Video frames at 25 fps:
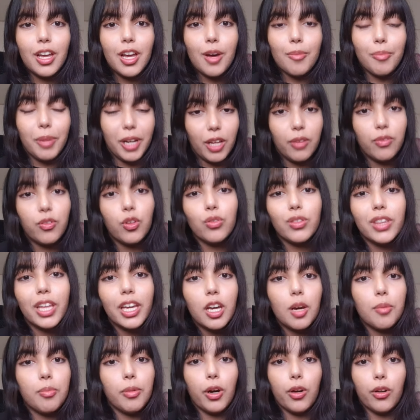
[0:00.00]
But if you think
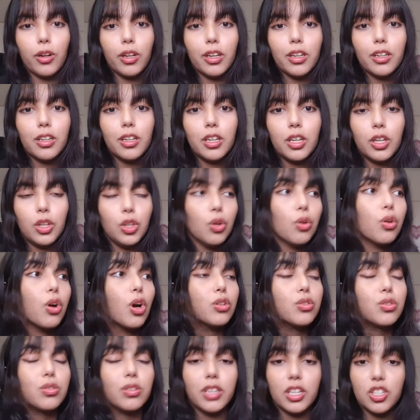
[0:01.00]
about it, you
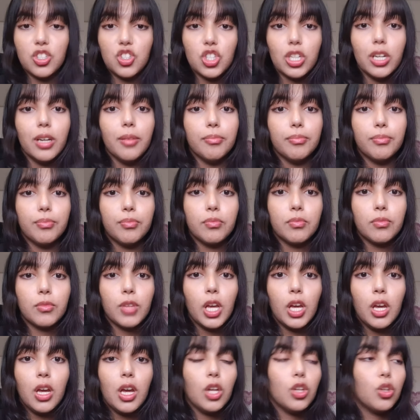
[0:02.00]
go to the gym.
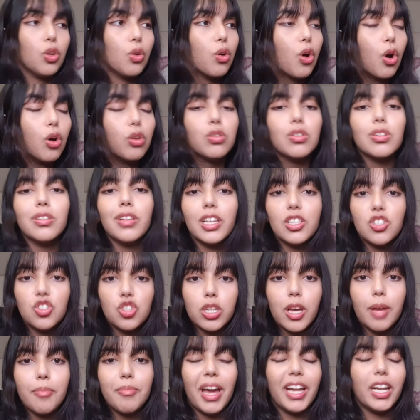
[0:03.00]
You go to the
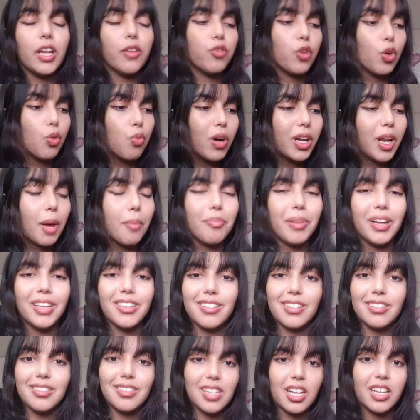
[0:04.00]
gym and if you want to build
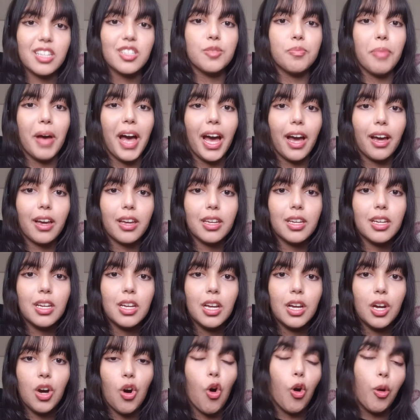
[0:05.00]
a six pack
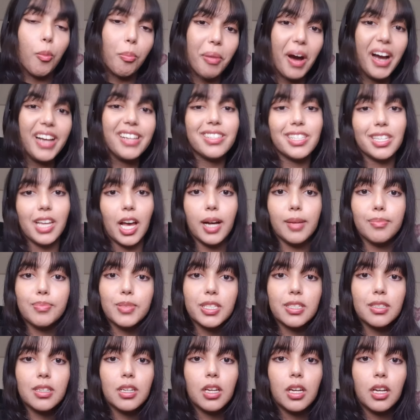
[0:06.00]
or
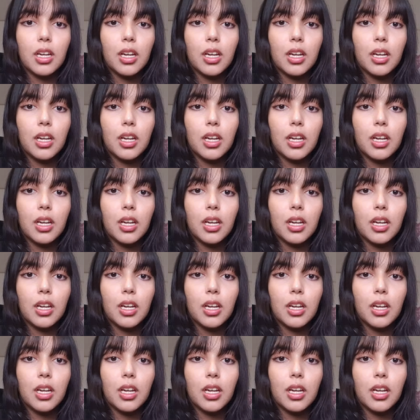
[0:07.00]
biceps,